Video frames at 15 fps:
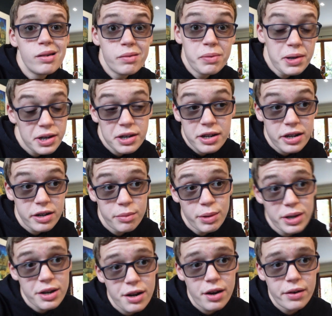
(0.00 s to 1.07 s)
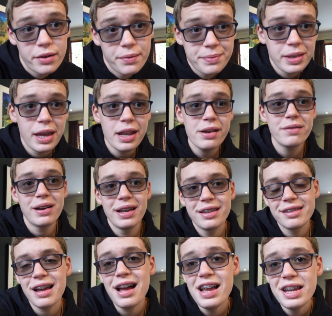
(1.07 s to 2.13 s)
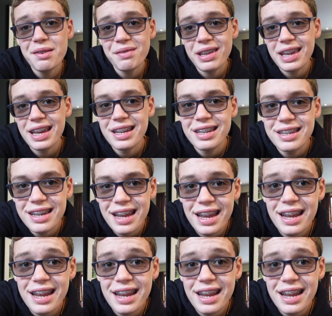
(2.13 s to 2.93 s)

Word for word: We don't know, we don't know. Anyways, I am here today.